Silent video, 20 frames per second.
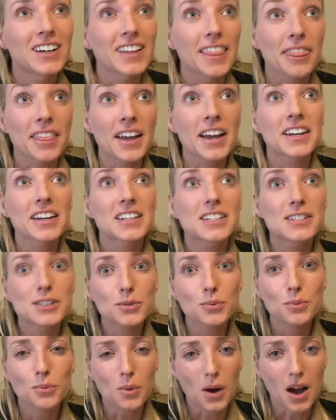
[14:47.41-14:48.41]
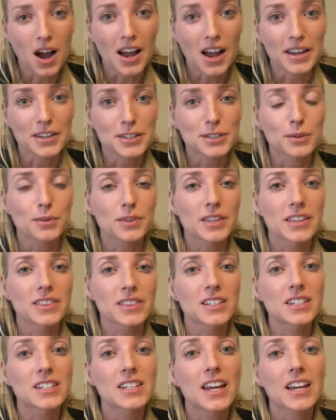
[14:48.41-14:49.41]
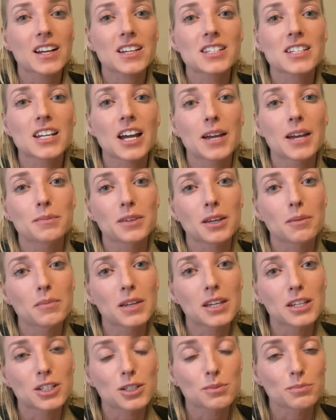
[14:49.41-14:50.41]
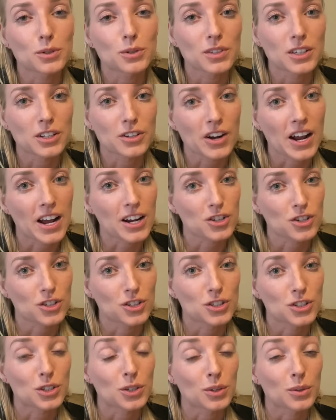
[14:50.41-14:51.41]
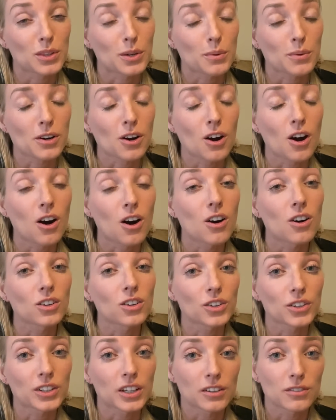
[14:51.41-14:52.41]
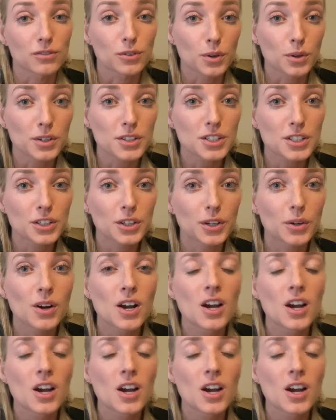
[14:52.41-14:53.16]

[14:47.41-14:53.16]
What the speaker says: that is why, so that the next time can be a smooth interaction too, that we're all looking forward to,